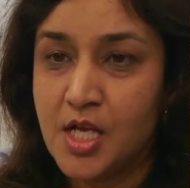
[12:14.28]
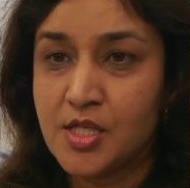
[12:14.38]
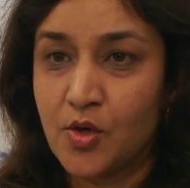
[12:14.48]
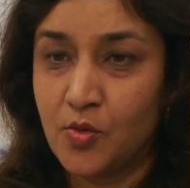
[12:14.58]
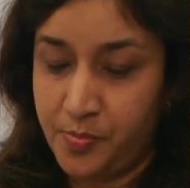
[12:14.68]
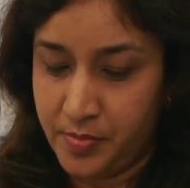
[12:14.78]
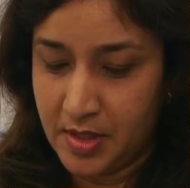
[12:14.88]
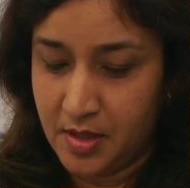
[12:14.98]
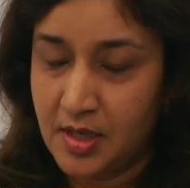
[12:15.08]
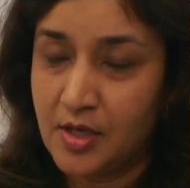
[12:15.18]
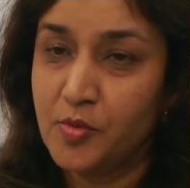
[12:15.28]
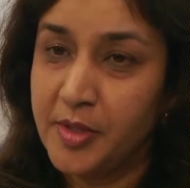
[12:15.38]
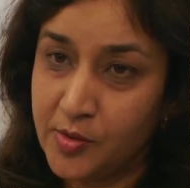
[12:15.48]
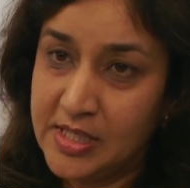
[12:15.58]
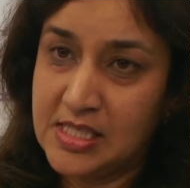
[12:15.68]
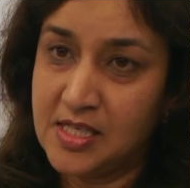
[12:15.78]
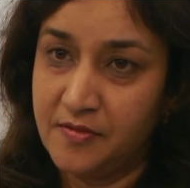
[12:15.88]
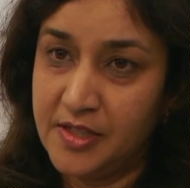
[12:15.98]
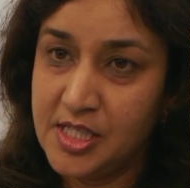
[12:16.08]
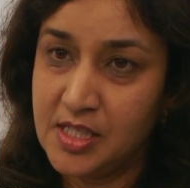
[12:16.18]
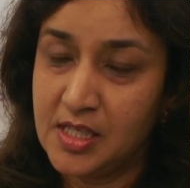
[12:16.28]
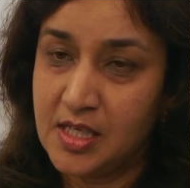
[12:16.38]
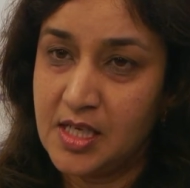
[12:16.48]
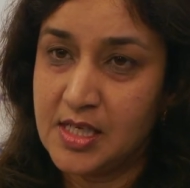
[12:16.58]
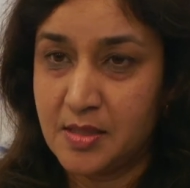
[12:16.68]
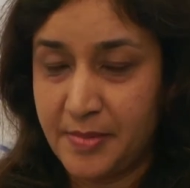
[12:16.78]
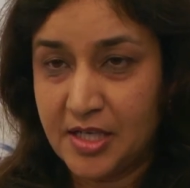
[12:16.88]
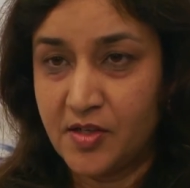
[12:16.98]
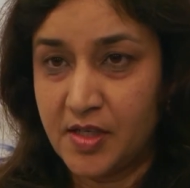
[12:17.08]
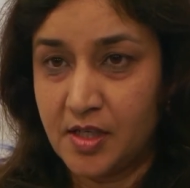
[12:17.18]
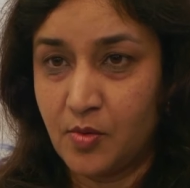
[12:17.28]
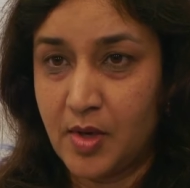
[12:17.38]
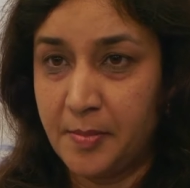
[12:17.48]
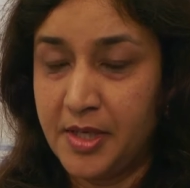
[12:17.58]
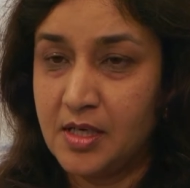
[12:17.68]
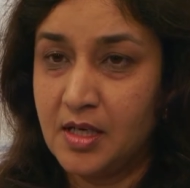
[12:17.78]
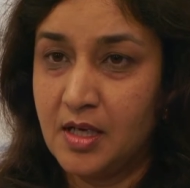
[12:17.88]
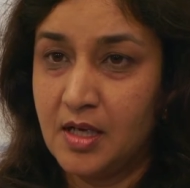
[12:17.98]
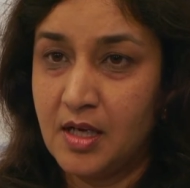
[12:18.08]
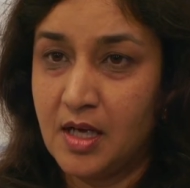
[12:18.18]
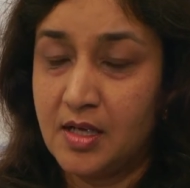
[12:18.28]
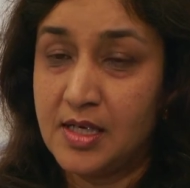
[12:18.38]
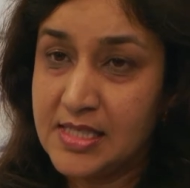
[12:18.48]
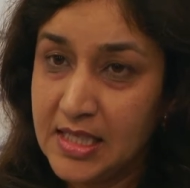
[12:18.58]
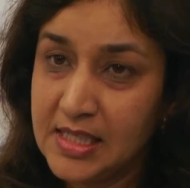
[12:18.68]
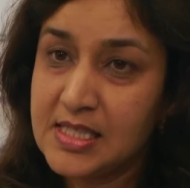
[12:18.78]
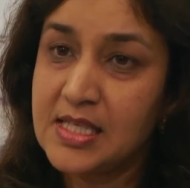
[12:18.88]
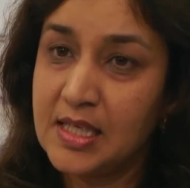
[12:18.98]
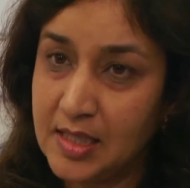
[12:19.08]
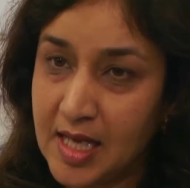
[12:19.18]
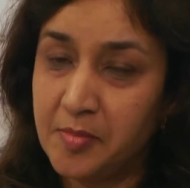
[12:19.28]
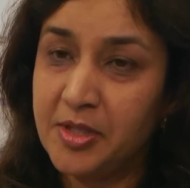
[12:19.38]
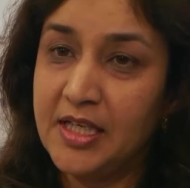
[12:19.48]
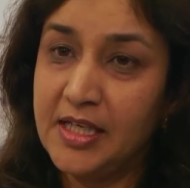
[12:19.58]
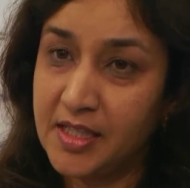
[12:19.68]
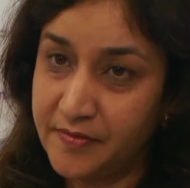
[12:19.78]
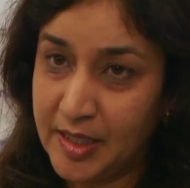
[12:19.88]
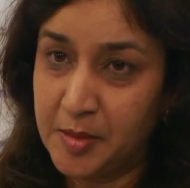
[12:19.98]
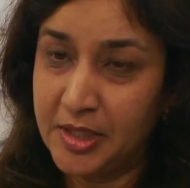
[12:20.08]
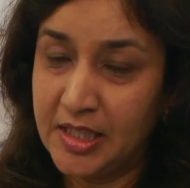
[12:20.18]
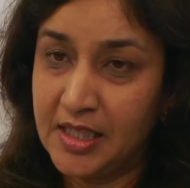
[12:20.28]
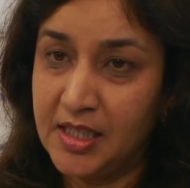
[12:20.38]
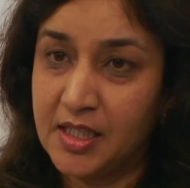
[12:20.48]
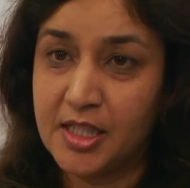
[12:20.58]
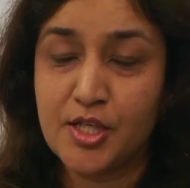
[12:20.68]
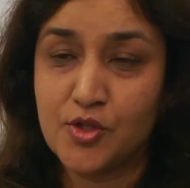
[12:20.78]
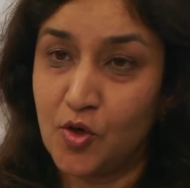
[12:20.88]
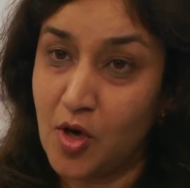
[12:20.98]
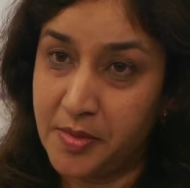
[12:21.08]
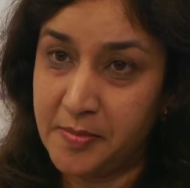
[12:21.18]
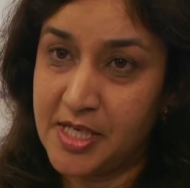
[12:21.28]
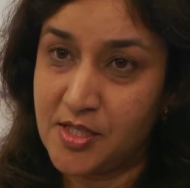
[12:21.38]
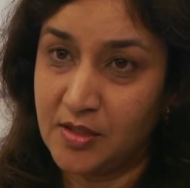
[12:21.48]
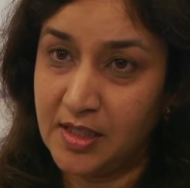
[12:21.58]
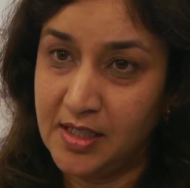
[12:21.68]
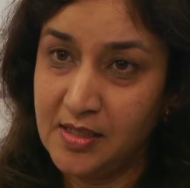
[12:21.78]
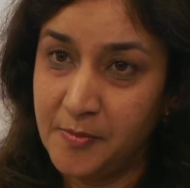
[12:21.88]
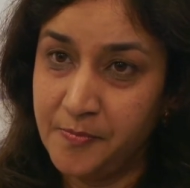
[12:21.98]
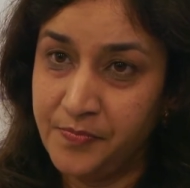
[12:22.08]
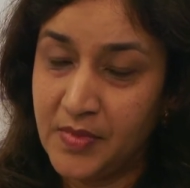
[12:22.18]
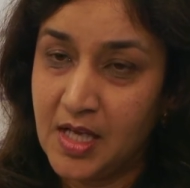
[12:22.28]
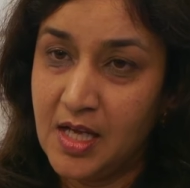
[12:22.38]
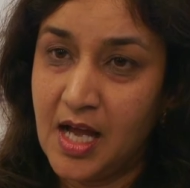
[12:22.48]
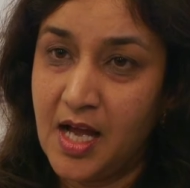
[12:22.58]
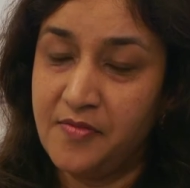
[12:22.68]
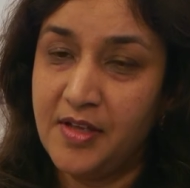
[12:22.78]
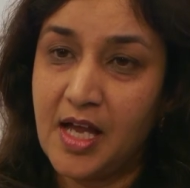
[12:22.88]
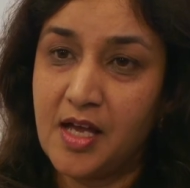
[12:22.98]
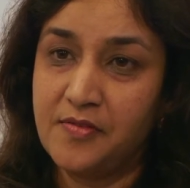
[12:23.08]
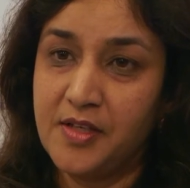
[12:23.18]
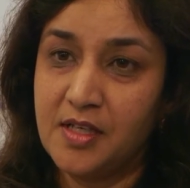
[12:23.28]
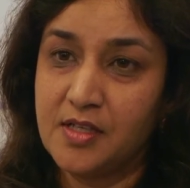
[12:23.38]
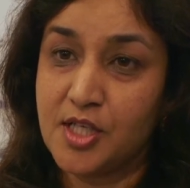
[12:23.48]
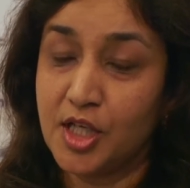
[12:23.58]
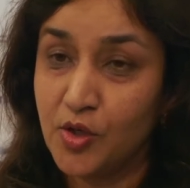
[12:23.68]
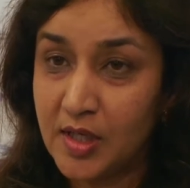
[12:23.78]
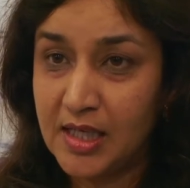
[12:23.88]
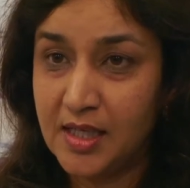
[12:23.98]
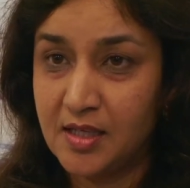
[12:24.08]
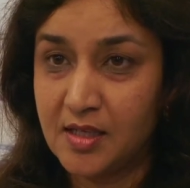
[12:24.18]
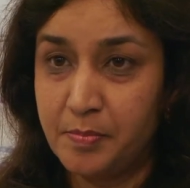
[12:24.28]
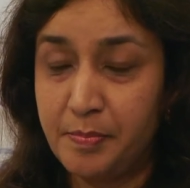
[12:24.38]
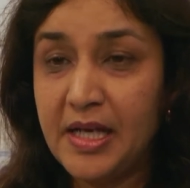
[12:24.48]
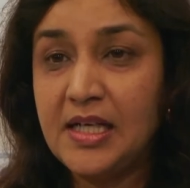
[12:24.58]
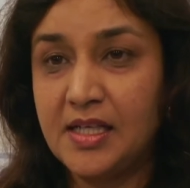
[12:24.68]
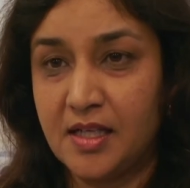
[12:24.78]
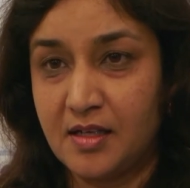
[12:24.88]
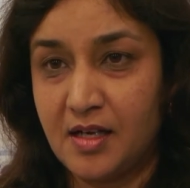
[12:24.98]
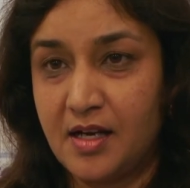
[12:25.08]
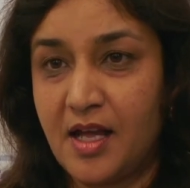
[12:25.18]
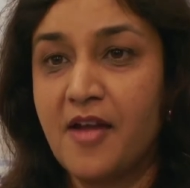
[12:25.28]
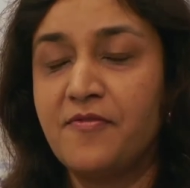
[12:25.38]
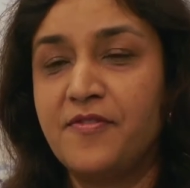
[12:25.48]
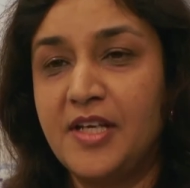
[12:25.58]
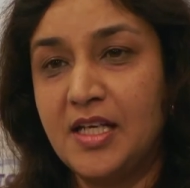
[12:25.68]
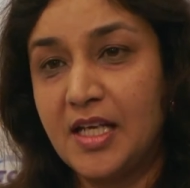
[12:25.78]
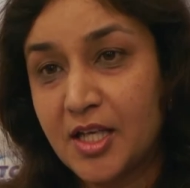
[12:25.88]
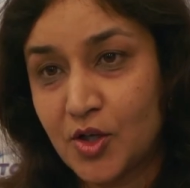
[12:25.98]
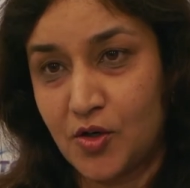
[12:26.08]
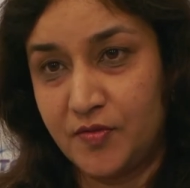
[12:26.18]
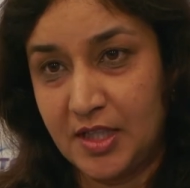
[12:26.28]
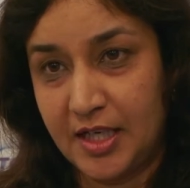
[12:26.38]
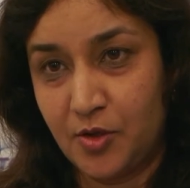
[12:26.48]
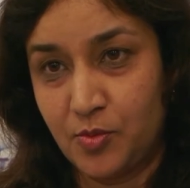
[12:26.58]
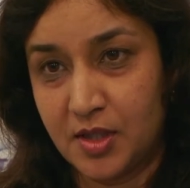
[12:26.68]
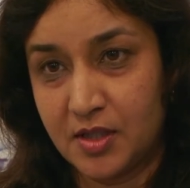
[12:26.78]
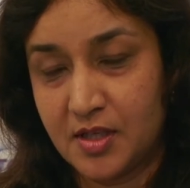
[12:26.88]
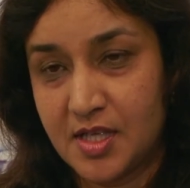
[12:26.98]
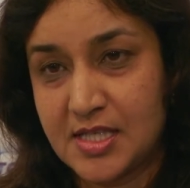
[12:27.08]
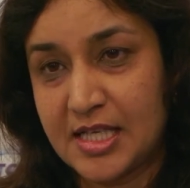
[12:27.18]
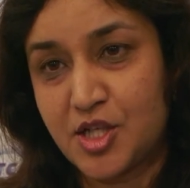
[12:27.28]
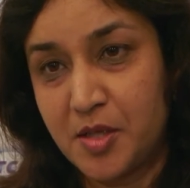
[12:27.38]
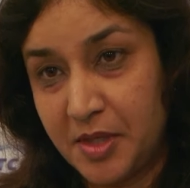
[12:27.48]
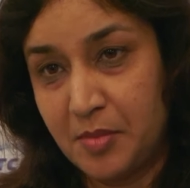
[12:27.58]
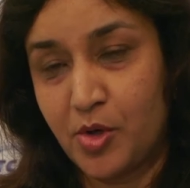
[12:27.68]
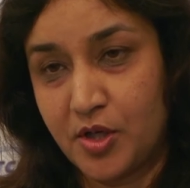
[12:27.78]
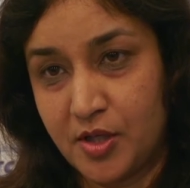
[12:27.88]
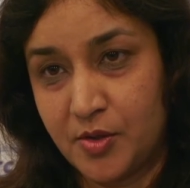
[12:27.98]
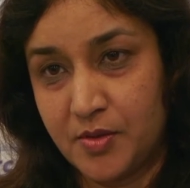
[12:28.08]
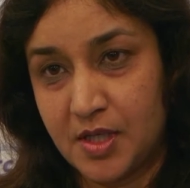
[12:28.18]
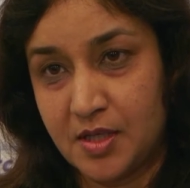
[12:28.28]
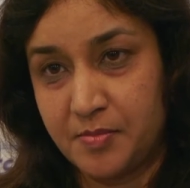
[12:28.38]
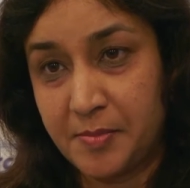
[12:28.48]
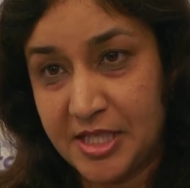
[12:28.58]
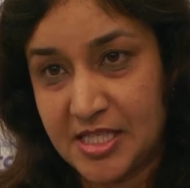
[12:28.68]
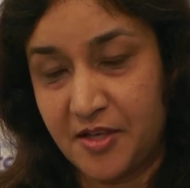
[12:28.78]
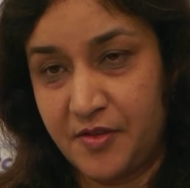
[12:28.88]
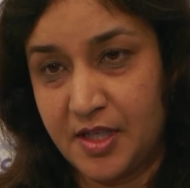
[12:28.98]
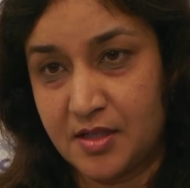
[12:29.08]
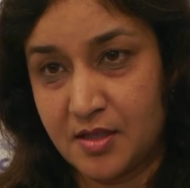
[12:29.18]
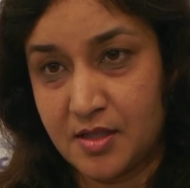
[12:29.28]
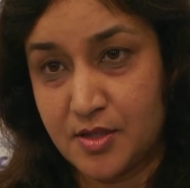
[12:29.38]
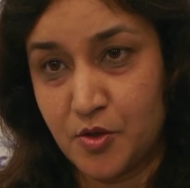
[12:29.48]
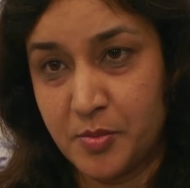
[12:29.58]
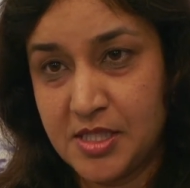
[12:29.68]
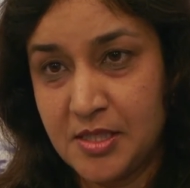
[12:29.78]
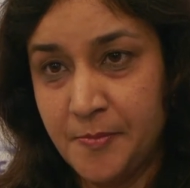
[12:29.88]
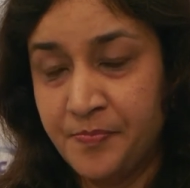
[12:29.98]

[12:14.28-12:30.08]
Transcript: So ubiquitous coverage is a mandatory requirement. Resiliency, reliability, availability, there is no compromise on that. Having a security built in at every layer of the network is extremely important to public safety consumers.